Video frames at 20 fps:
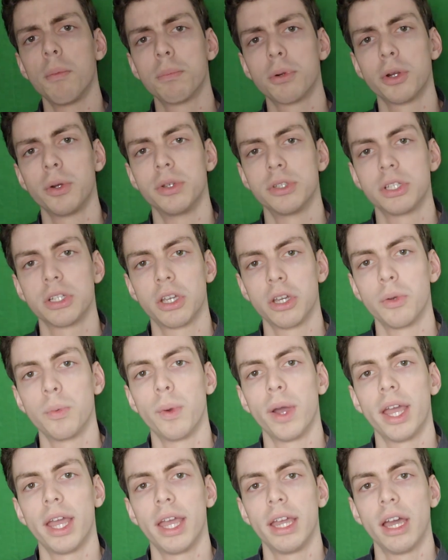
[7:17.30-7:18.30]
homebrew is a
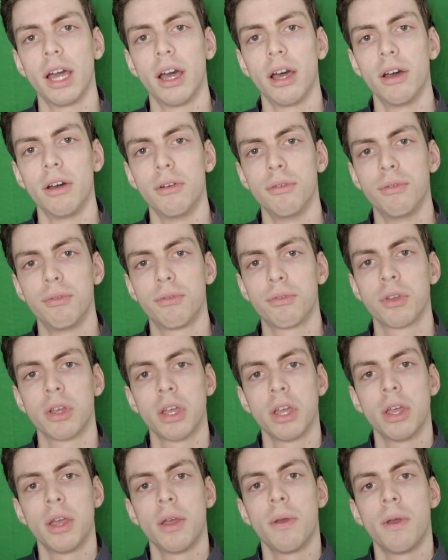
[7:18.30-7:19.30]
good way of
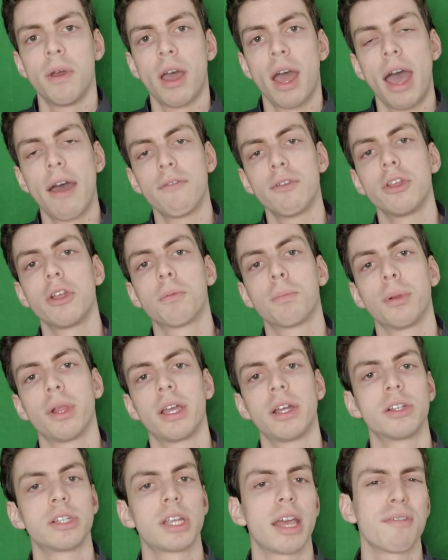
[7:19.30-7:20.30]
having your
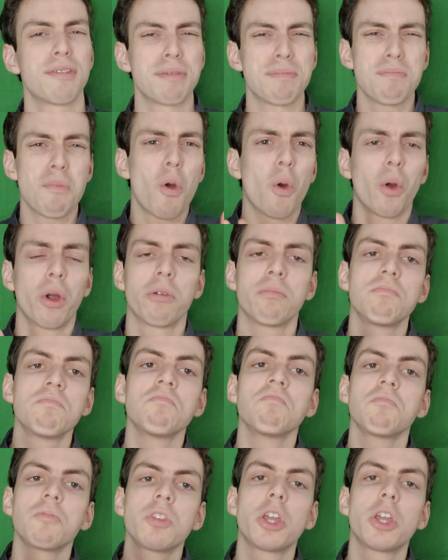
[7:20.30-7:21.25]
players have a more